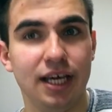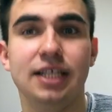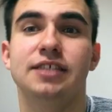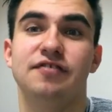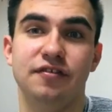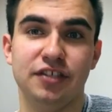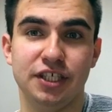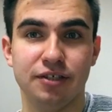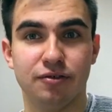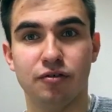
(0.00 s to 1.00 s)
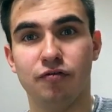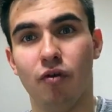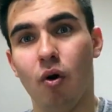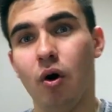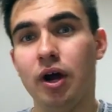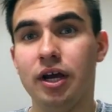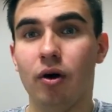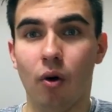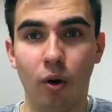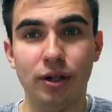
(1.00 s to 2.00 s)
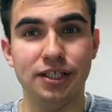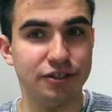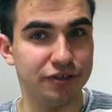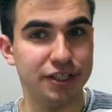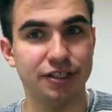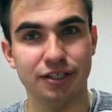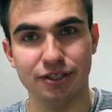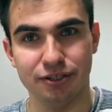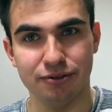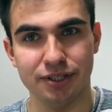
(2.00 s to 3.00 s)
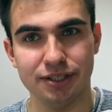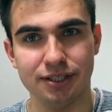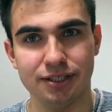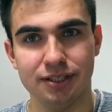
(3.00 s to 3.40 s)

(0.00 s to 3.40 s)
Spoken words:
It's 50 euro for all international students.